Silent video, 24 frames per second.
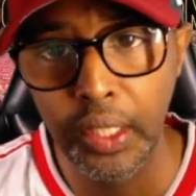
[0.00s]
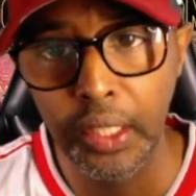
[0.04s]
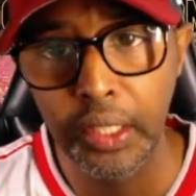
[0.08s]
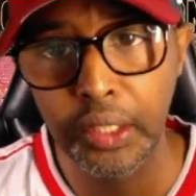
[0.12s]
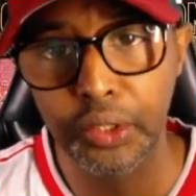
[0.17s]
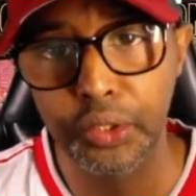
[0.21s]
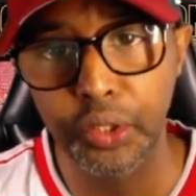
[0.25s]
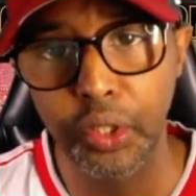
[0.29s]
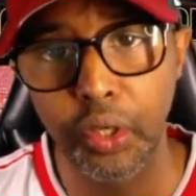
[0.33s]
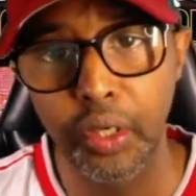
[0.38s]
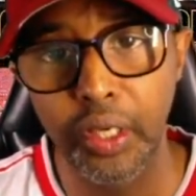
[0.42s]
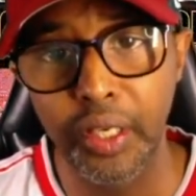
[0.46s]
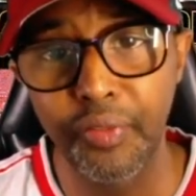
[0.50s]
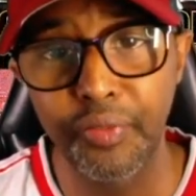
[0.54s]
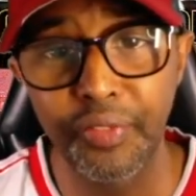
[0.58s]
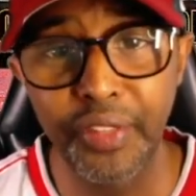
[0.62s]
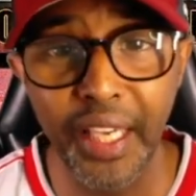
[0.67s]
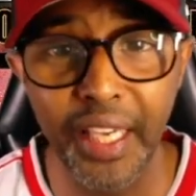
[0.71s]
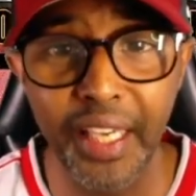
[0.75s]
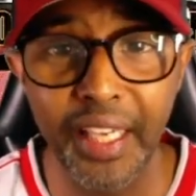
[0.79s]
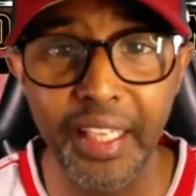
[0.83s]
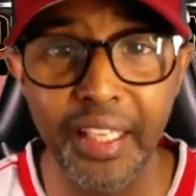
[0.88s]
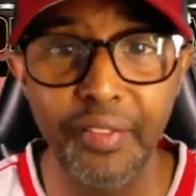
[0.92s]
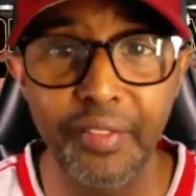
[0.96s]
So if
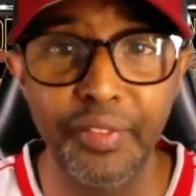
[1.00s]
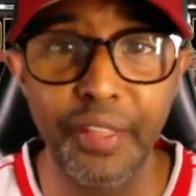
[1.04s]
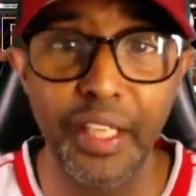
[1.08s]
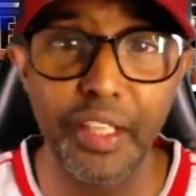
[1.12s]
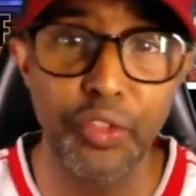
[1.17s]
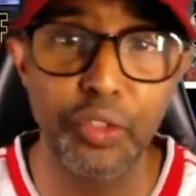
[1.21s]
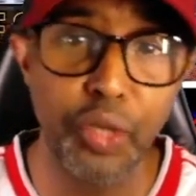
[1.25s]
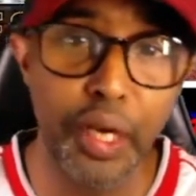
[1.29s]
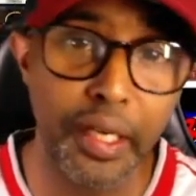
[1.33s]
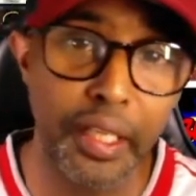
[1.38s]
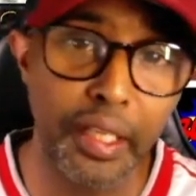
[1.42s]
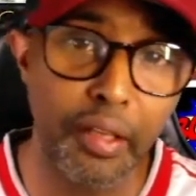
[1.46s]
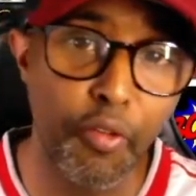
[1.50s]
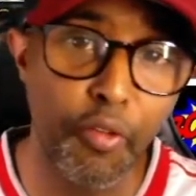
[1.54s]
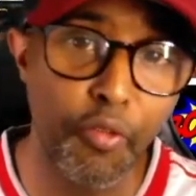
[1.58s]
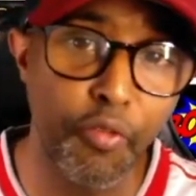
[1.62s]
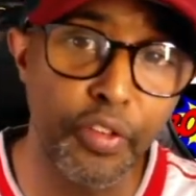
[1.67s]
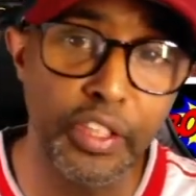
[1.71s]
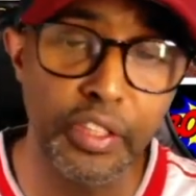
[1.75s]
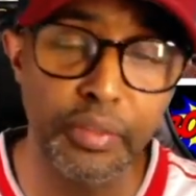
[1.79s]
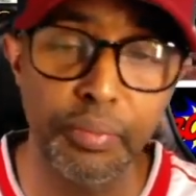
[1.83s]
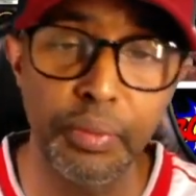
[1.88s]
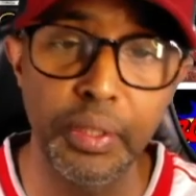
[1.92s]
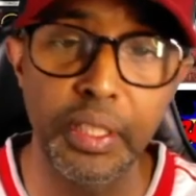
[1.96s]
they try to
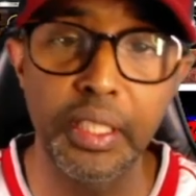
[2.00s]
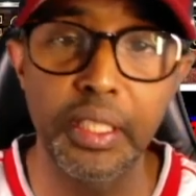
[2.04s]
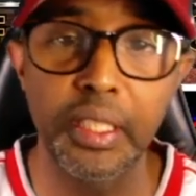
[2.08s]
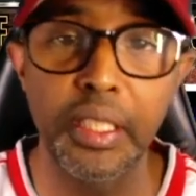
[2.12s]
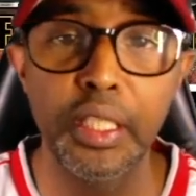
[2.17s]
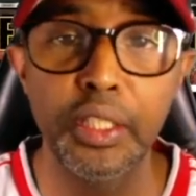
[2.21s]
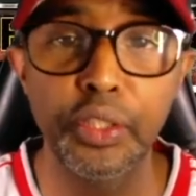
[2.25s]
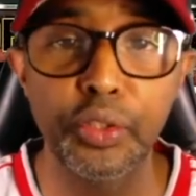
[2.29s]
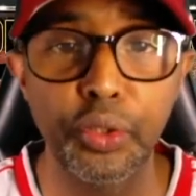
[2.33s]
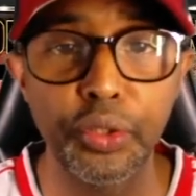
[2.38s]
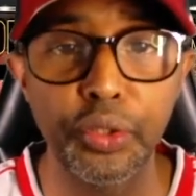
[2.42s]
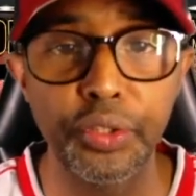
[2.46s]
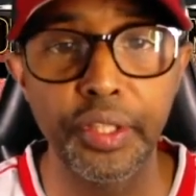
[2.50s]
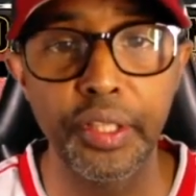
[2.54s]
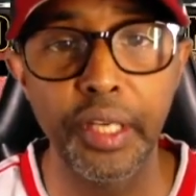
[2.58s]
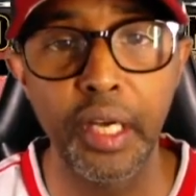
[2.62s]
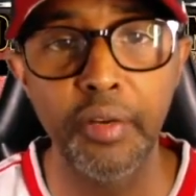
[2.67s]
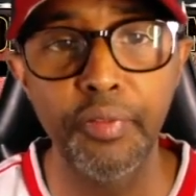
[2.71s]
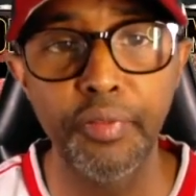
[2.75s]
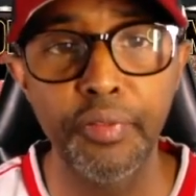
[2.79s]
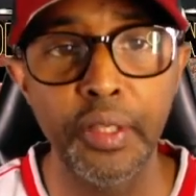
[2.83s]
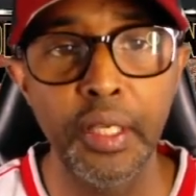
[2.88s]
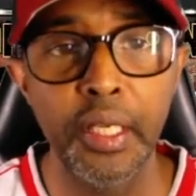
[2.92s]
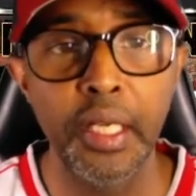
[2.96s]
convince me he's good
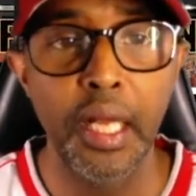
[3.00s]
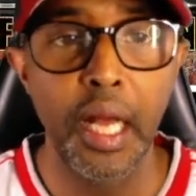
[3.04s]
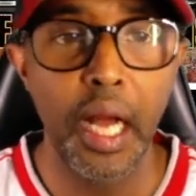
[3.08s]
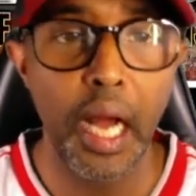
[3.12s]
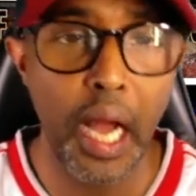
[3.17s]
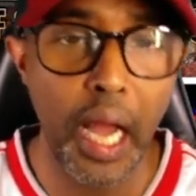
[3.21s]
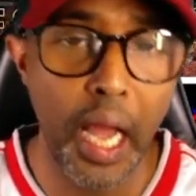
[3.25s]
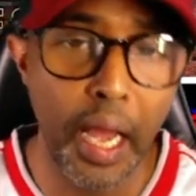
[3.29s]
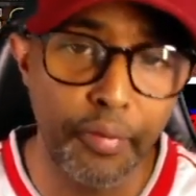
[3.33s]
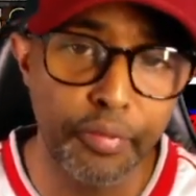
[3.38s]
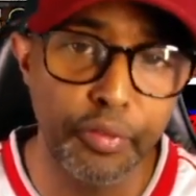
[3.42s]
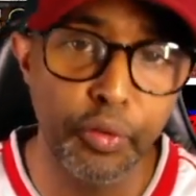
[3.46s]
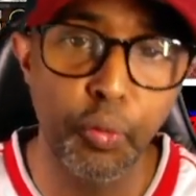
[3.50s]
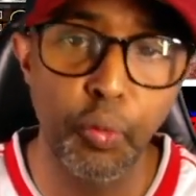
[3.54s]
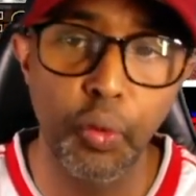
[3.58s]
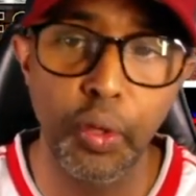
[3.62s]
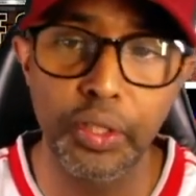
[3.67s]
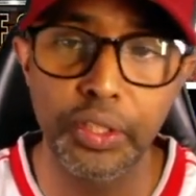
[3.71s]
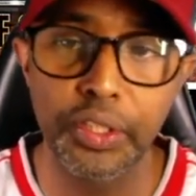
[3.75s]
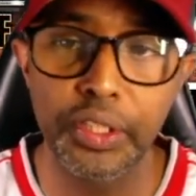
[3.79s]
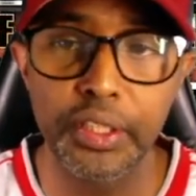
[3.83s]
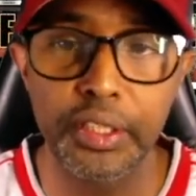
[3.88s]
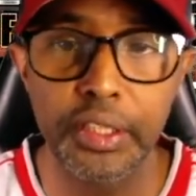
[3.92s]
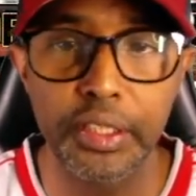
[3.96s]
enough, I have to
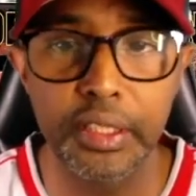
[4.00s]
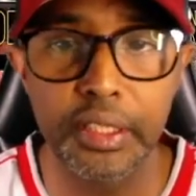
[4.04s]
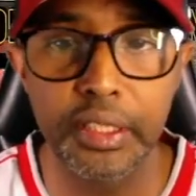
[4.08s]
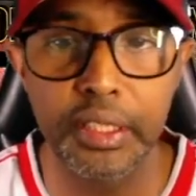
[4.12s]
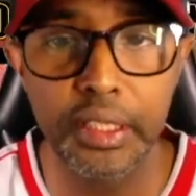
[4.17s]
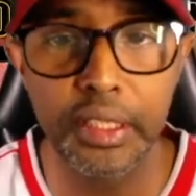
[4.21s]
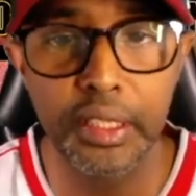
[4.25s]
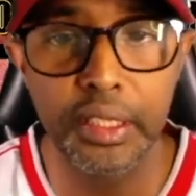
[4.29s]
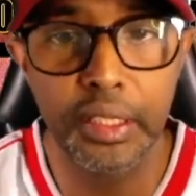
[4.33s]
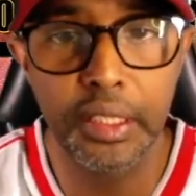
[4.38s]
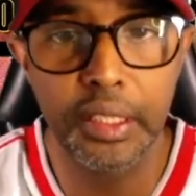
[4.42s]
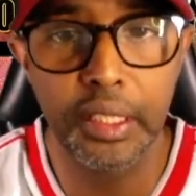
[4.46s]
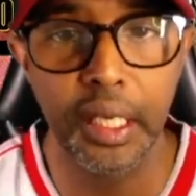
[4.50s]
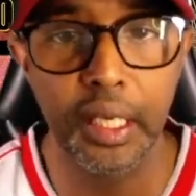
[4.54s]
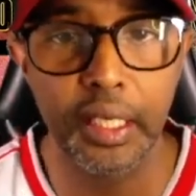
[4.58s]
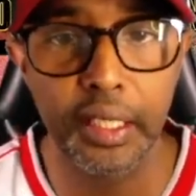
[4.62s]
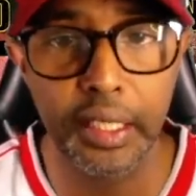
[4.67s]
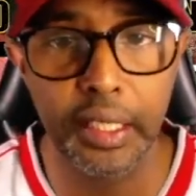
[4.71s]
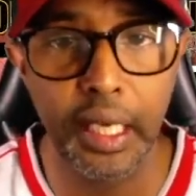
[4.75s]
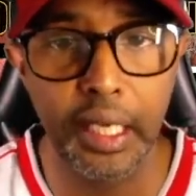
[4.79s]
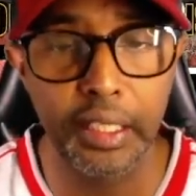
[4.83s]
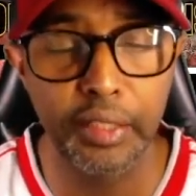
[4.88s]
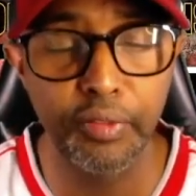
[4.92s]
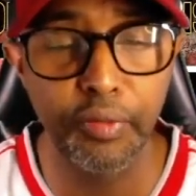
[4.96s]
watch and see, like
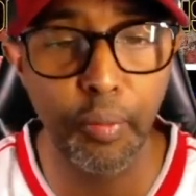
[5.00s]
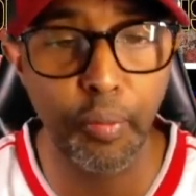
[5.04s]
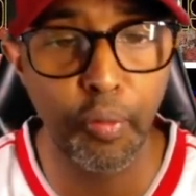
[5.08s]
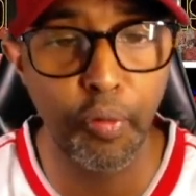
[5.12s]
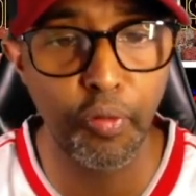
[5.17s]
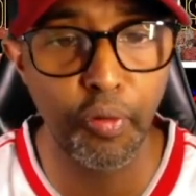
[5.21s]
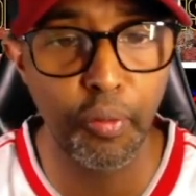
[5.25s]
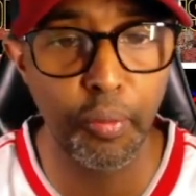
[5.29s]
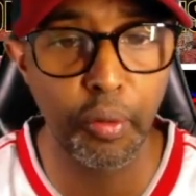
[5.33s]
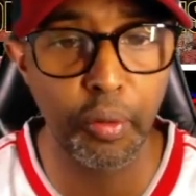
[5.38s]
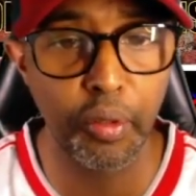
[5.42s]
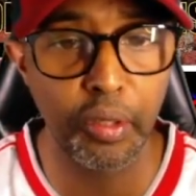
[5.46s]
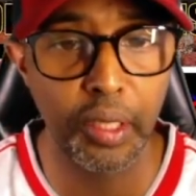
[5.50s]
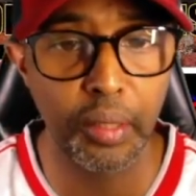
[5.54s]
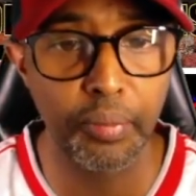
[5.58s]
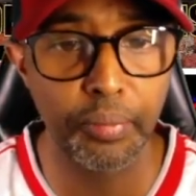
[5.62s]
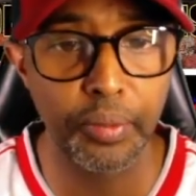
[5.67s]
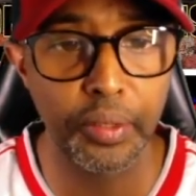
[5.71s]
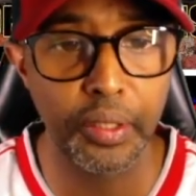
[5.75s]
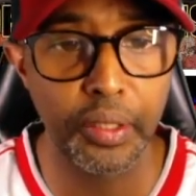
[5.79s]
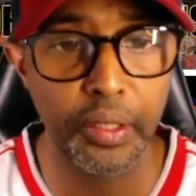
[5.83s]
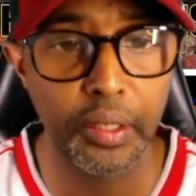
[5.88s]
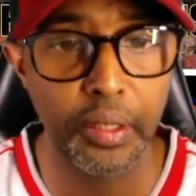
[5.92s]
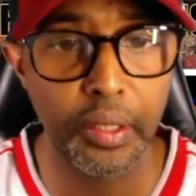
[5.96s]
at Liverpool Football Club,
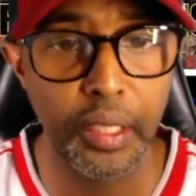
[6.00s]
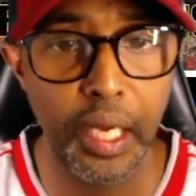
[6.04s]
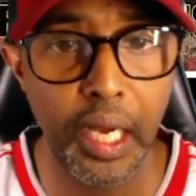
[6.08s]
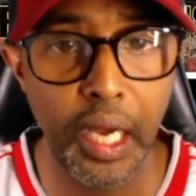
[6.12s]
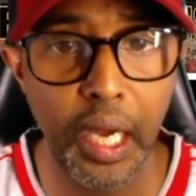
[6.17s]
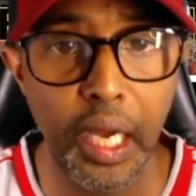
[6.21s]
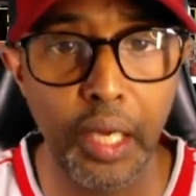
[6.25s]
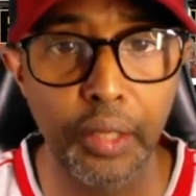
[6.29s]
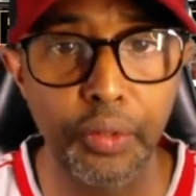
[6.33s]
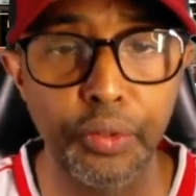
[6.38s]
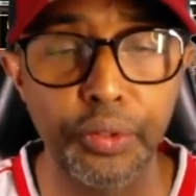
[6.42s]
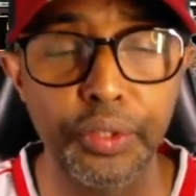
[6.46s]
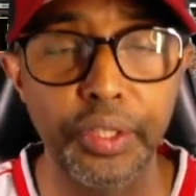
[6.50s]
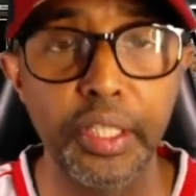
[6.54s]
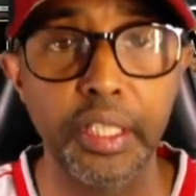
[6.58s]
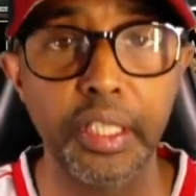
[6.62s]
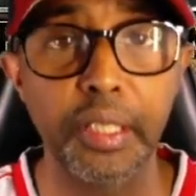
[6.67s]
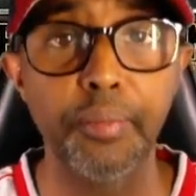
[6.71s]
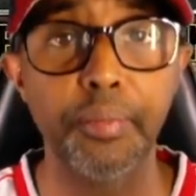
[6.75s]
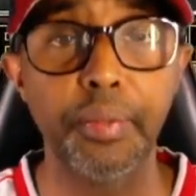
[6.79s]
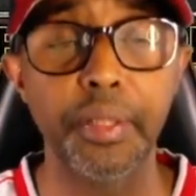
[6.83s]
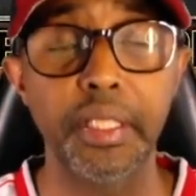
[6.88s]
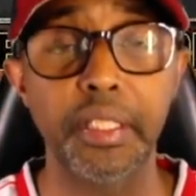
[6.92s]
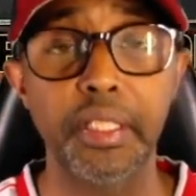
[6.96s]
how good he
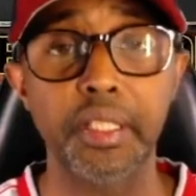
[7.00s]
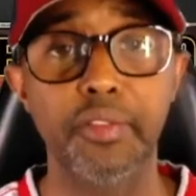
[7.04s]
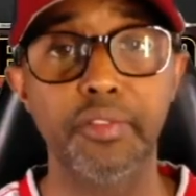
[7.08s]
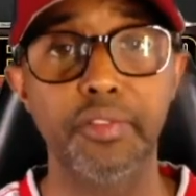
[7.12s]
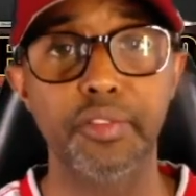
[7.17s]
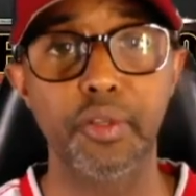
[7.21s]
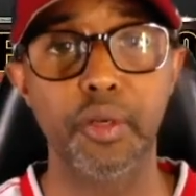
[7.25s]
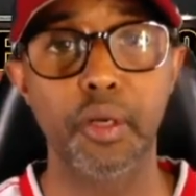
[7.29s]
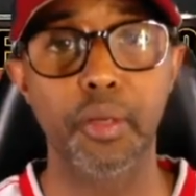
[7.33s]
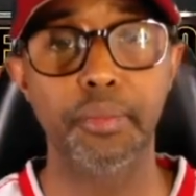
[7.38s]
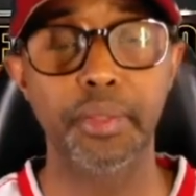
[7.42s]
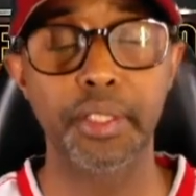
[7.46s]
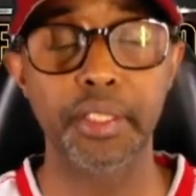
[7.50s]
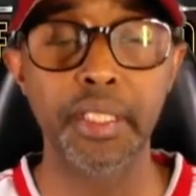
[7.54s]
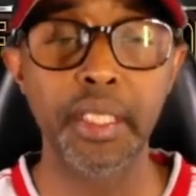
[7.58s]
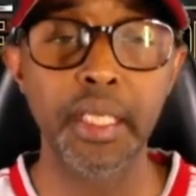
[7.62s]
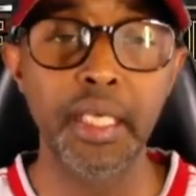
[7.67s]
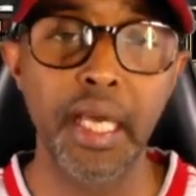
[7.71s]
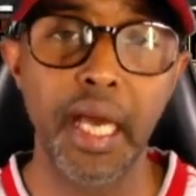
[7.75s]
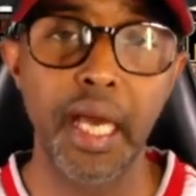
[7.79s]
can be, if you know what I mean.